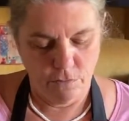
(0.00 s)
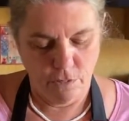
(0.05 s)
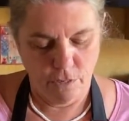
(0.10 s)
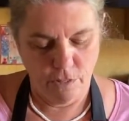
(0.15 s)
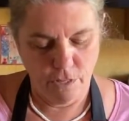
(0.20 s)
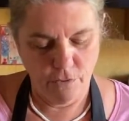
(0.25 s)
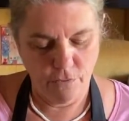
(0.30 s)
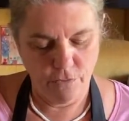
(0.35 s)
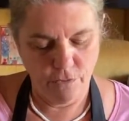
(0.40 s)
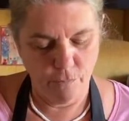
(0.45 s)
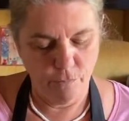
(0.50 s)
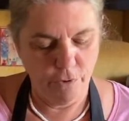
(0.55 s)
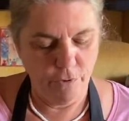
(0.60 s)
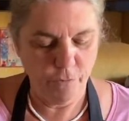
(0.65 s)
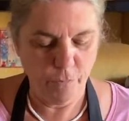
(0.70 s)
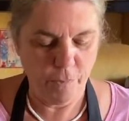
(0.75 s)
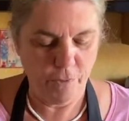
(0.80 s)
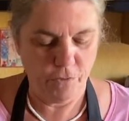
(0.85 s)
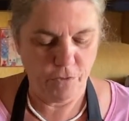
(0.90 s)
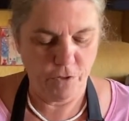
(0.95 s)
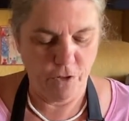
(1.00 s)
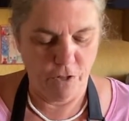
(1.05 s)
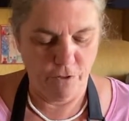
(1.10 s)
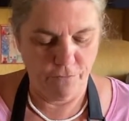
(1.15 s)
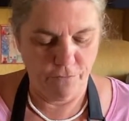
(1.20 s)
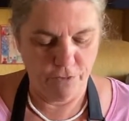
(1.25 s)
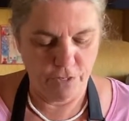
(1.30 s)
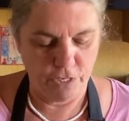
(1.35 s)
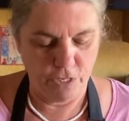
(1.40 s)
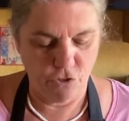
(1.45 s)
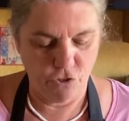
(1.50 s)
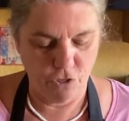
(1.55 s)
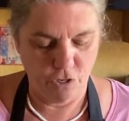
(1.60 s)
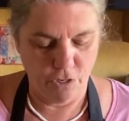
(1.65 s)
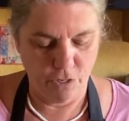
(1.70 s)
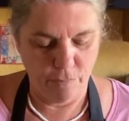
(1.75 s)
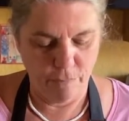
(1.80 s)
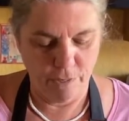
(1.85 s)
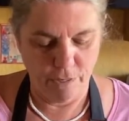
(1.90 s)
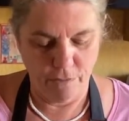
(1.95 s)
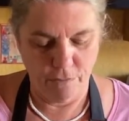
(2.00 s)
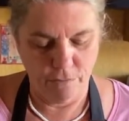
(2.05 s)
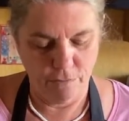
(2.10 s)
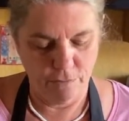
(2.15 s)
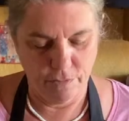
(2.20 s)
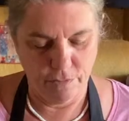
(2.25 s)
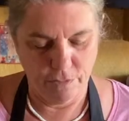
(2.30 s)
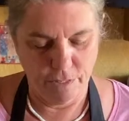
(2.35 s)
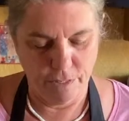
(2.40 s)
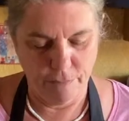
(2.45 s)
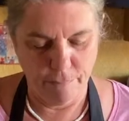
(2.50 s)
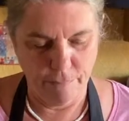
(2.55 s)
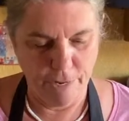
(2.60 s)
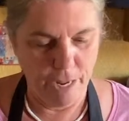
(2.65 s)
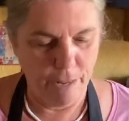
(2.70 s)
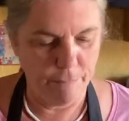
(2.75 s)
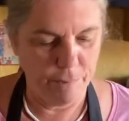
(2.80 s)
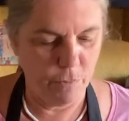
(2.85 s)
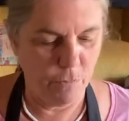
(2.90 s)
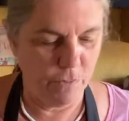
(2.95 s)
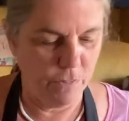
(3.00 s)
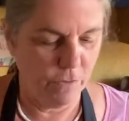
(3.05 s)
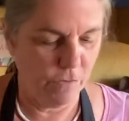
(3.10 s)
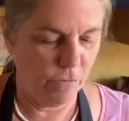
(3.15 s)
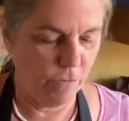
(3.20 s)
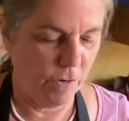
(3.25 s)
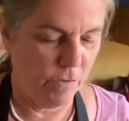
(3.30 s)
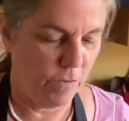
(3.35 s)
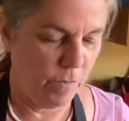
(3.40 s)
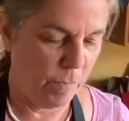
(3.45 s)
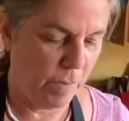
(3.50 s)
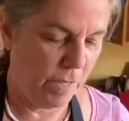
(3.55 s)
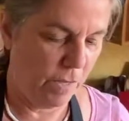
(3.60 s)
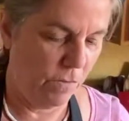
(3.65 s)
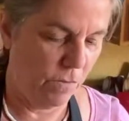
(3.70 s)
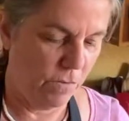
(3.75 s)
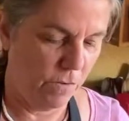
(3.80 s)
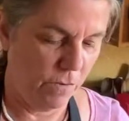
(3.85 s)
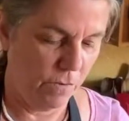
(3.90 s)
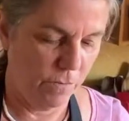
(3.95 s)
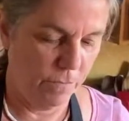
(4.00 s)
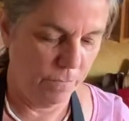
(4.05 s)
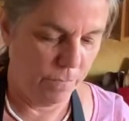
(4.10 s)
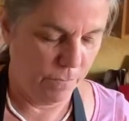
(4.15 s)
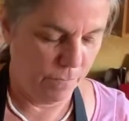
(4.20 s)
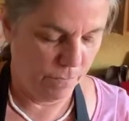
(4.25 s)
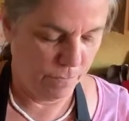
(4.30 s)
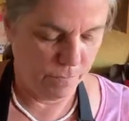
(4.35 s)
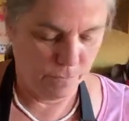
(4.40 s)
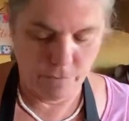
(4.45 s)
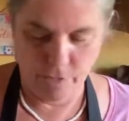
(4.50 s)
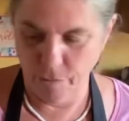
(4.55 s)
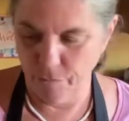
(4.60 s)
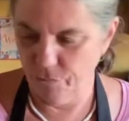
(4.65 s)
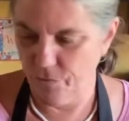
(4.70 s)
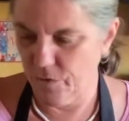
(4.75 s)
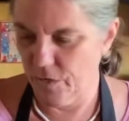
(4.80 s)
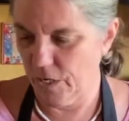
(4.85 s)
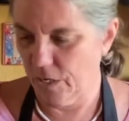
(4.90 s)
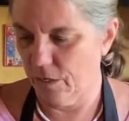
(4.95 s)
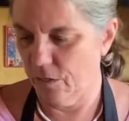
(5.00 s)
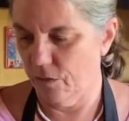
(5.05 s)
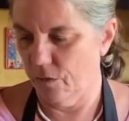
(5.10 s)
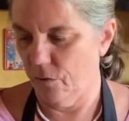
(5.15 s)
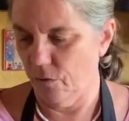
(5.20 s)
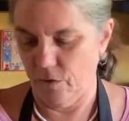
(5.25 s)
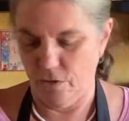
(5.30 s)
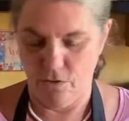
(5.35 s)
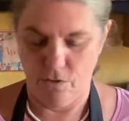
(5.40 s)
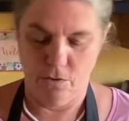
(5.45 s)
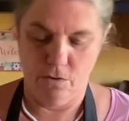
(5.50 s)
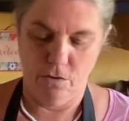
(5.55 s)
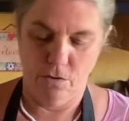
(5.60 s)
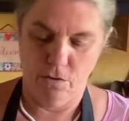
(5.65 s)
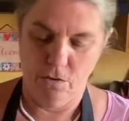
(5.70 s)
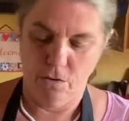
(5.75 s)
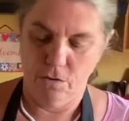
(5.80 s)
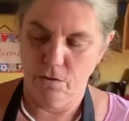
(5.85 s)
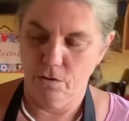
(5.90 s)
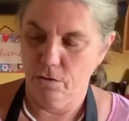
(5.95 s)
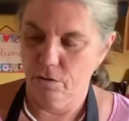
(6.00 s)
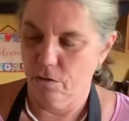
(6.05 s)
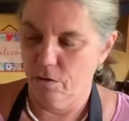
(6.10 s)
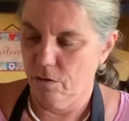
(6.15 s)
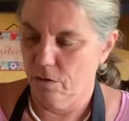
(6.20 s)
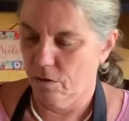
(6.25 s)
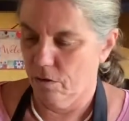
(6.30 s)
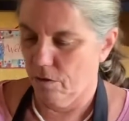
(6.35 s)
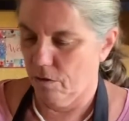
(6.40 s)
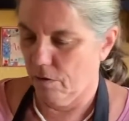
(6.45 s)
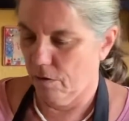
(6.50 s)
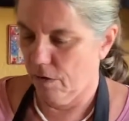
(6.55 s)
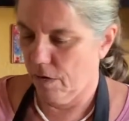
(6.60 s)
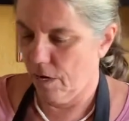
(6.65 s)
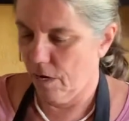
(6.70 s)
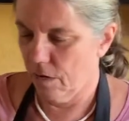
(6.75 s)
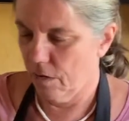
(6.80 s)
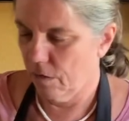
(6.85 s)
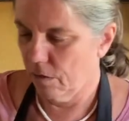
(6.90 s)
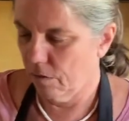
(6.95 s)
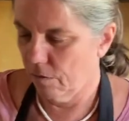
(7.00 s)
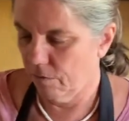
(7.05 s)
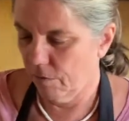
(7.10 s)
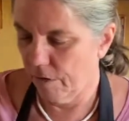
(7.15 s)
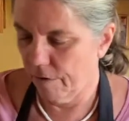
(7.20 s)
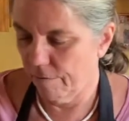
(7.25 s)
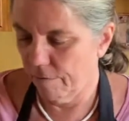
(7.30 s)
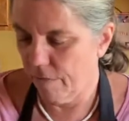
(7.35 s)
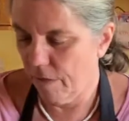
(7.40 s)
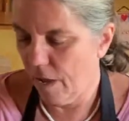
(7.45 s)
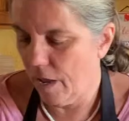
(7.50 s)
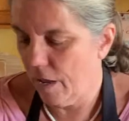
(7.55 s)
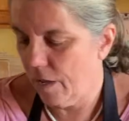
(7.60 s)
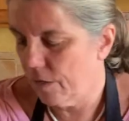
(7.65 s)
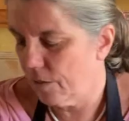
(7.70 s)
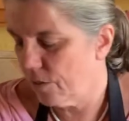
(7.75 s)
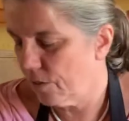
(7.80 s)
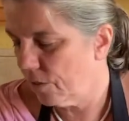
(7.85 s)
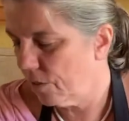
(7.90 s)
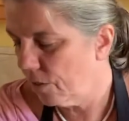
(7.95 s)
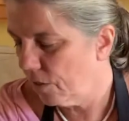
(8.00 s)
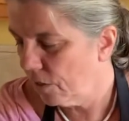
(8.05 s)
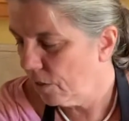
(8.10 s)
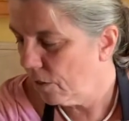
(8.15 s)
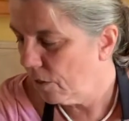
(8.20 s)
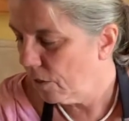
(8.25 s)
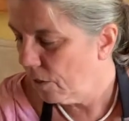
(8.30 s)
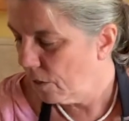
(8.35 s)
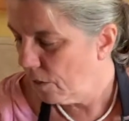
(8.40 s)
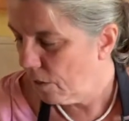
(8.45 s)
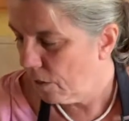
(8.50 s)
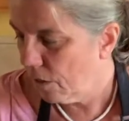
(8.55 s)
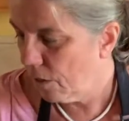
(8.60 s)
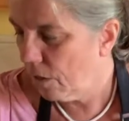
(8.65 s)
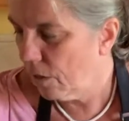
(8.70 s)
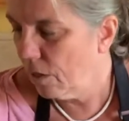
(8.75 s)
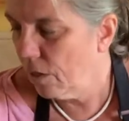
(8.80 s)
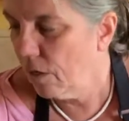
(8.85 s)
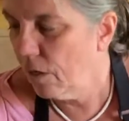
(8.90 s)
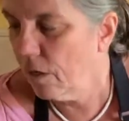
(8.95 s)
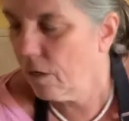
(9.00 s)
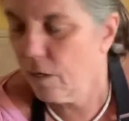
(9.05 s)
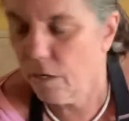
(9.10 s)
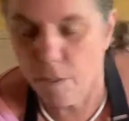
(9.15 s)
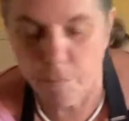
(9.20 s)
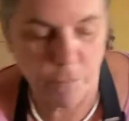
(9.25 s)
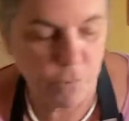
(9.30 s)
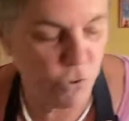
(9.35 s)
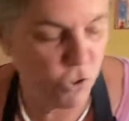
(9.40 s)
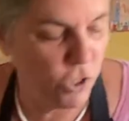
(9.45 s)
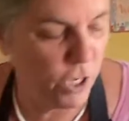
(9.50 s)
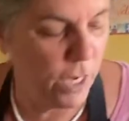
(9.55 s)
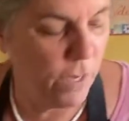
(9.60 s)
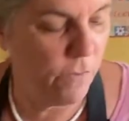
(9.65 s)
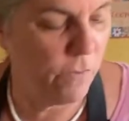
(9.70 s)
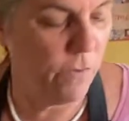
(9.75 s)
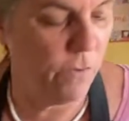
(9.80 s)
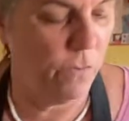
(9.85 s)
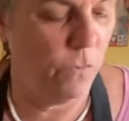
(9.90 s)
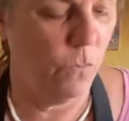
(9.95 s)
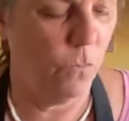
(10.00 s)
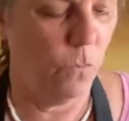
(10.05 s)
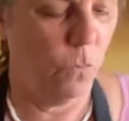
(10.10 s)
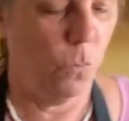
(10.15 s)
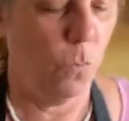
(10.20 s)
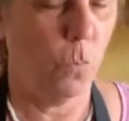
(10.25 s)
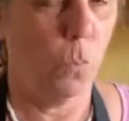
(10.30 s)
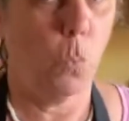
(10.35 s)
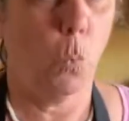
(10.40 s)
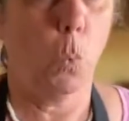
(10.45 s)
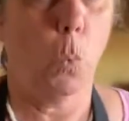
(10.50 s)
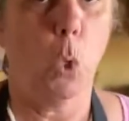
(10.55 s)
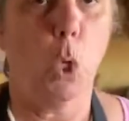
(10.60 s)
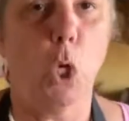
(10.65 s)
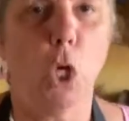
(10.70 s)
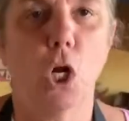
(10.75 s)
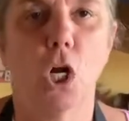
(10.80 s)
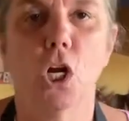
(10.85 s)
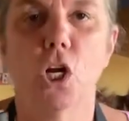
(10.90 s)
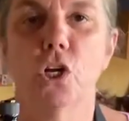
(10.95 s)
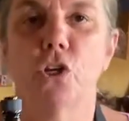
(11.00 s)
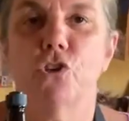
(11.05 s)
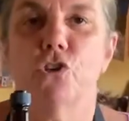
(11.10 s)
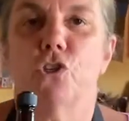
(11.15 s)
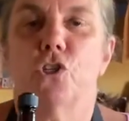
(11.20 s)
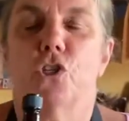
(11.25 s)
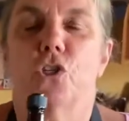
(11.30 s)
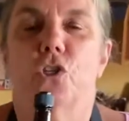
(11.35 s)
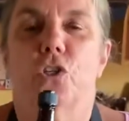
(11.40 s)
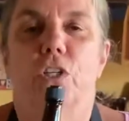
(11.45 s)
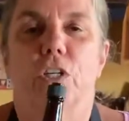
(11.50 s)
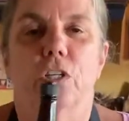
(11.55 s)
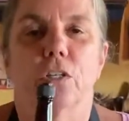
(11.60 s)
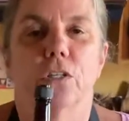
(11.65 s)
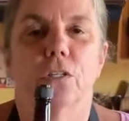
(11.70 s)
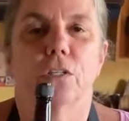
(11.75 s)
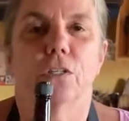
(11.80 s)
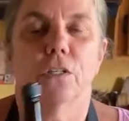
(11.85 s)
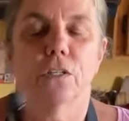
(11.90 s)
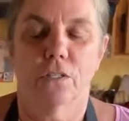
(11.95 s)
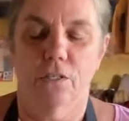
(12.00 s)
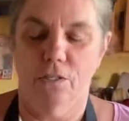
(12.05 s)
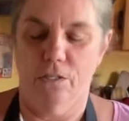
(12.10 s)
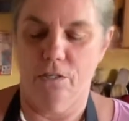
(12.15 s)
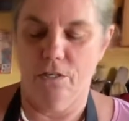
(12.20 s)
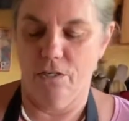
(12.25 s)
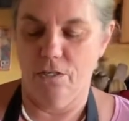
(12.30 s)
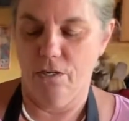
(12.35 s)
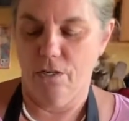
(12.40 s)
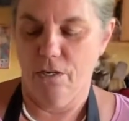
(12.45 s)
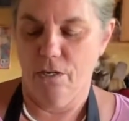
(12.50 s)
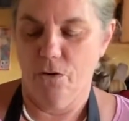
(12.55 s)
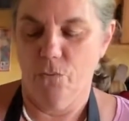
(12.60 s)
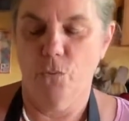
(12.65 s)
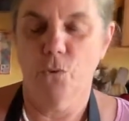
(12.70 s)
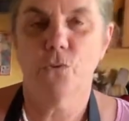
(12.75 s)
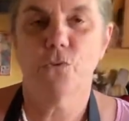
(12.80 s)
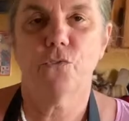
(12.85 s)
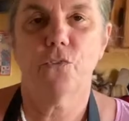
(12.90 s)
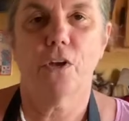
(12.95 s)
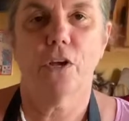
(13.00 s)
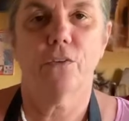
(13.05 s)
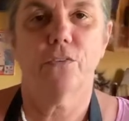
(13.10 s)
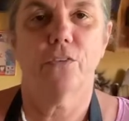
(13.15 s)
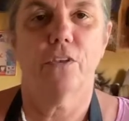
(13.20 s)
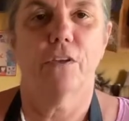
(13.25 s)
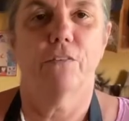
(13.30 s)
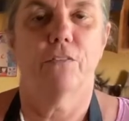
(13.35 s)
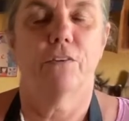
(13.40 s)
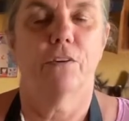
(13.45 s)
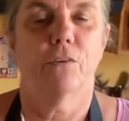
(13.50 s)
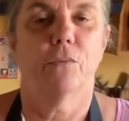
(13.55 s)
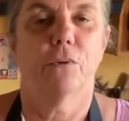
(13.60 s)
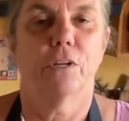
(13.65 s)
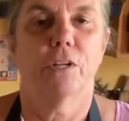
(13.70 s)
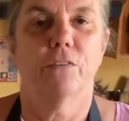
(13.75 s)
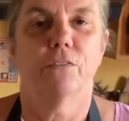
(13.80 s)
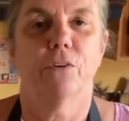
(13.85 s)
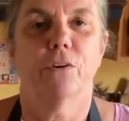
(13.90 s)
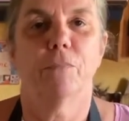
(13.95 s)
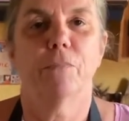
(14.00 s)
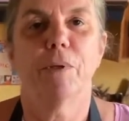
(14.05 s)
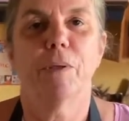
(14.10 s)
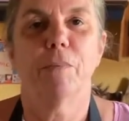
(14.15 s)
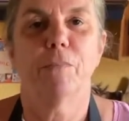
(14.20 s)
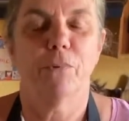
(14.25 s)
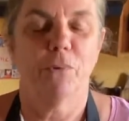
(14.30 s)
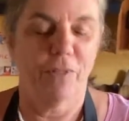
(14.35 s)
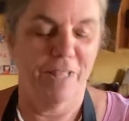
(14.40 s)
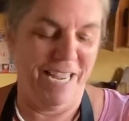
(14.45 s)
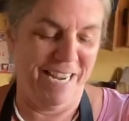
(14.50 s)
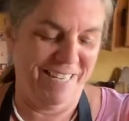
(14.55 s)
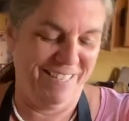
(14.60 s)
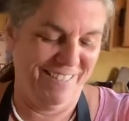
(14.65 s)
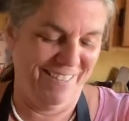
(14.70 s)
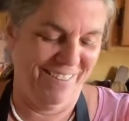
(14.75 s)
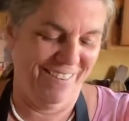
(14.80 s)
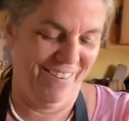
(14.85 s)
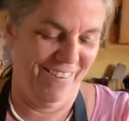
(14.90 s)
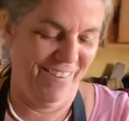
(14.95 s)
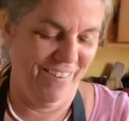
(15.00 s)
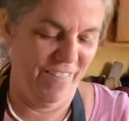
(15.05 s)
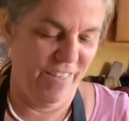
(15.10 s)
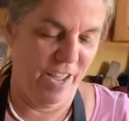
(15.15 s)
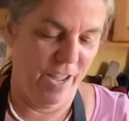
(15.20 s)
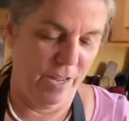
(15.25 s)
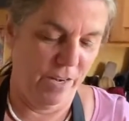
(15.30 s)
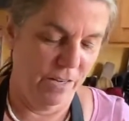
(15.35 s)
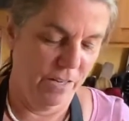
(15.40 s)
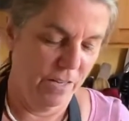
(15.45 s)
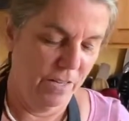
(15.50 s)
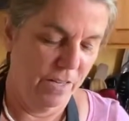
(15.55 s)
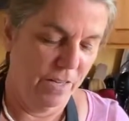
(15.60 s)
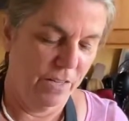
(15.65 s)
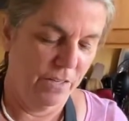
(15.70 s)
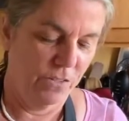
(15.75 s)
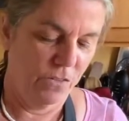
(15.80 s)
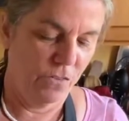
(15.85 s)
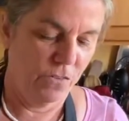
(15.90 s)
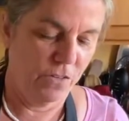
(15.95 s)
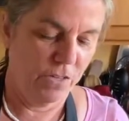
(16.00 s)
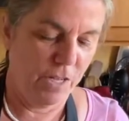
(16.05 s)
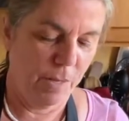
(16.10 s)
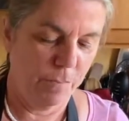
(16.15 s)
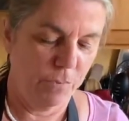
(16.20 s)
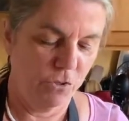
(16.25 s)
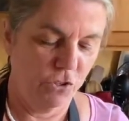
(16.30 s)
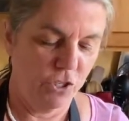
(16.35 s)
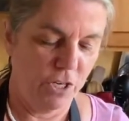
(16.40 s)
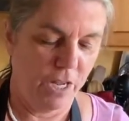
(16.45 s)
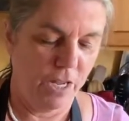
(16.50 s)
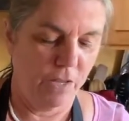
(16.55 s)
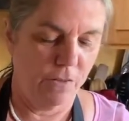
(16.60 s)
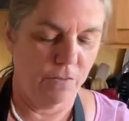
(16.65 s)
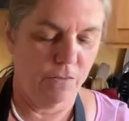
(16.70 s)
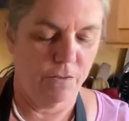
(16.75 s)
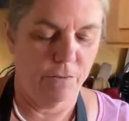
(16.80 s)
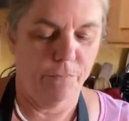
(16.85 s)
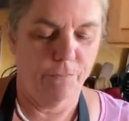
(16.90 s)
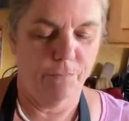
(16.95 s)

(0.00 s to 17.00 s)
I think some recipes call for Dijon, but I'm happy with this recipe, so I'm sticking to it. All right, we have that. A couple shakes of Worcestershire, worst sauce ever, whatever people like to call that. Just a couple shakes.